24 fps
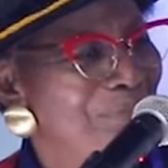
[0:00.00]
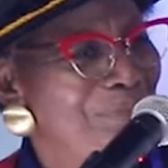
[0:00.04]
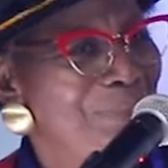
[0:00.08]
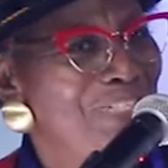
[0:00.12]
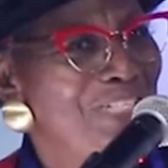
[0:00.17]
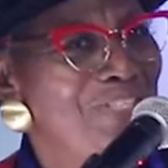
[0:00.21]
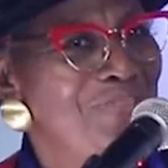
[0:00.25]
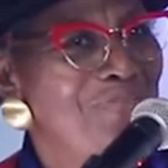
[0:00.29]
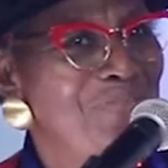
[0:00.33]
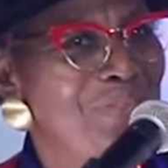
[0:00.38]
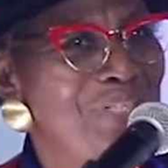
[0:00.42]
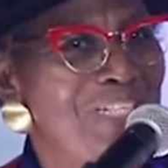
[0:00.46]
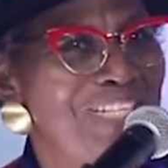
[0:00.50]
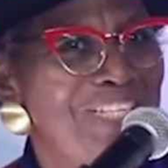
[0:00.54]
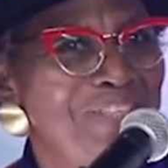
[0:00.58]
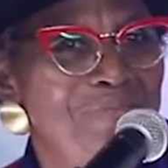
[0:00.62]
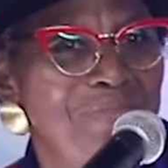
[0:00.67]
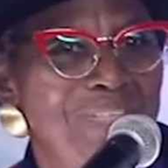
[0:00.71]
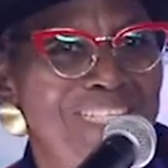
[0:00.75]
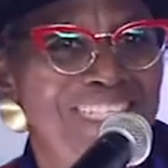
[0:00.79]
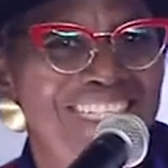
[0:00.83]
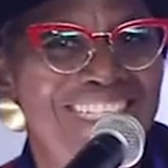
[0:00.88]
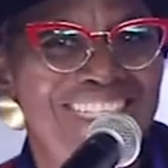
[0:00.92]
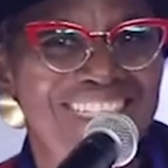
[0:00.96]
Please
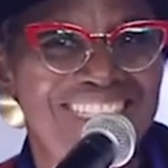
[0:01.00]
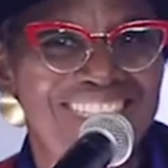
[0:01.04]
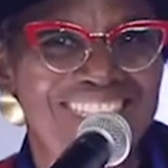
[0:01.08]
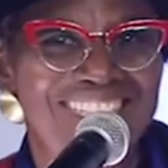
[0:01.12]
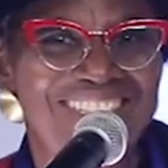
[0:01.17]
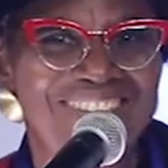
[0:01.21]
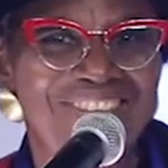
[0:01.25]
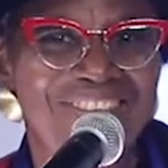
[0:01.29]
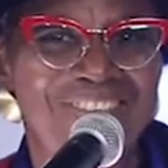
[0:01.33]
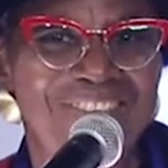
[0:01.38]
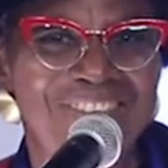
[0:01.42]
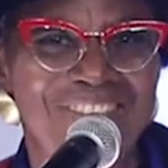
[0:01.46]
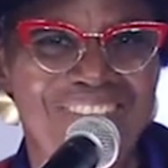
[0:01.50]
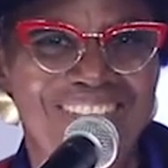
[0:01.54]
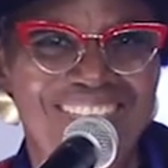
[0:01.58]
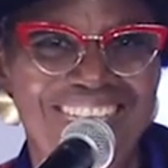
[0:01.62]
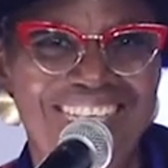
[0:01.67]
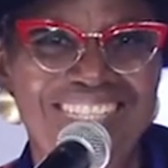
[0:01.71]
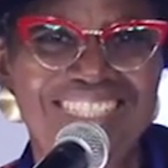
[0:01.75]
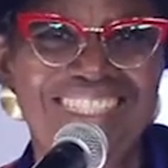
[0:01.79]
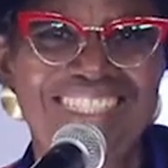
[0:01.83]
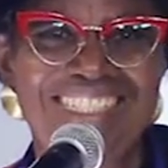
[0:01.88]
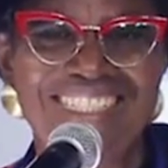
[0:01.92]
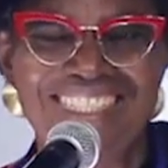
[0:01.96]
forgive me for
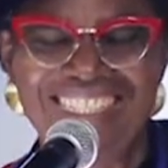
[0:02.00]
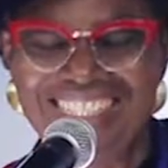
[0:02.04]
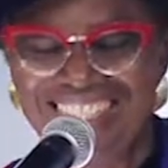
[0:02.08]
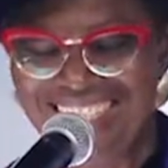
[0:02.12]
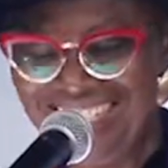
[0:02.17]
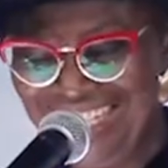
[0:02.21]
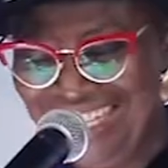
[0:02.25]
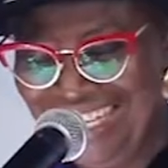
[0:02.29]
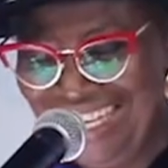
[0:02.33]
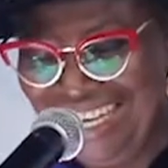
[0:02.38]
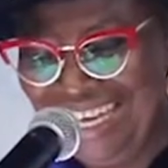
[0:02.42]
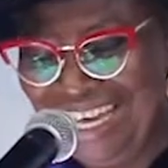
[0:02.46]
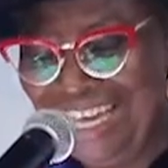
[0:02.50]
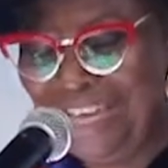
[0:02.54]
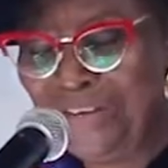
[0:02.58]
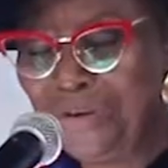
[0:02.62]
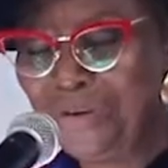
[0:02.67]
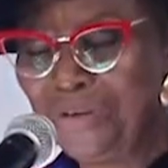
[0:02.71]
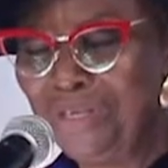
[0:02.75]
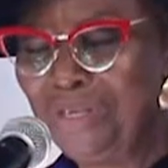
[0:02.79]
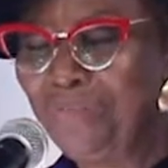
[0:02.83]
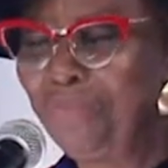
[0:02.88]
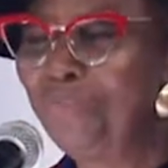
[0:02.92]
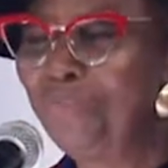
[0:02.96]
that error in